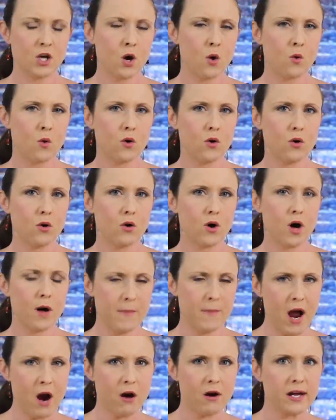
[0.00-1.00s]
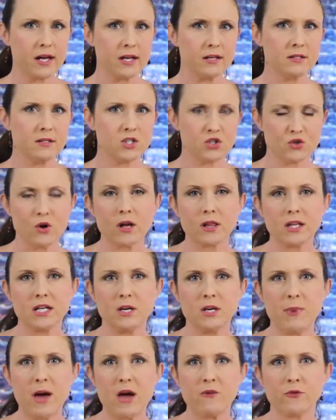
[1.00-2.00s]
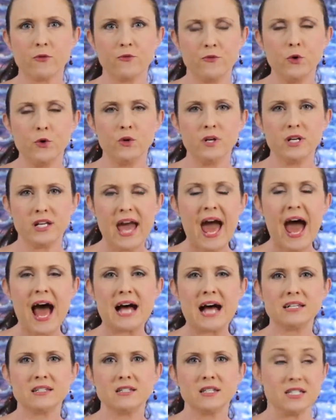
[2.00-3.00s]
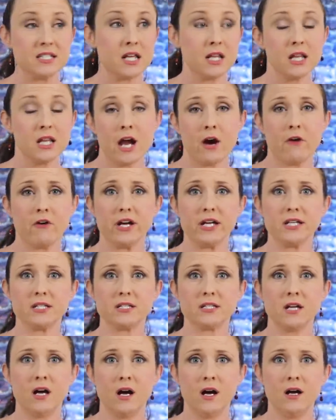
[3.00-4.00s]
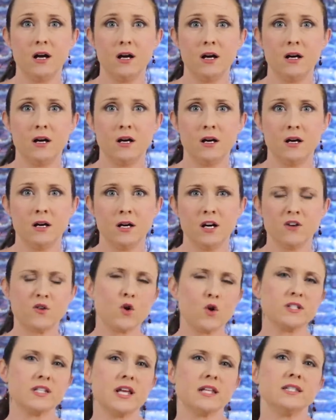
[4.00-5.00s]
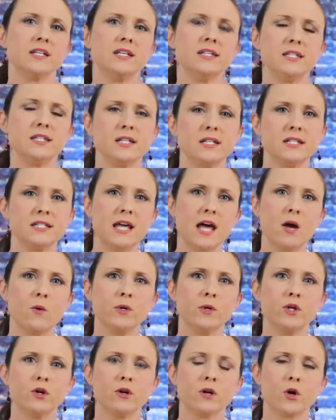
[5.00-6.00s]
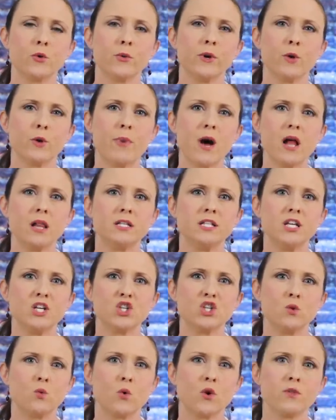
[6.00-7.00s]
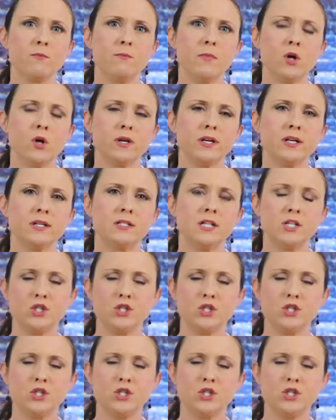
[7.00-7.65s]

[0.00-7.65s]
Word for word: So Americans struggling to pay for food and gas is hilarious. Of course, that's easy to say when you're a career politician worth millions.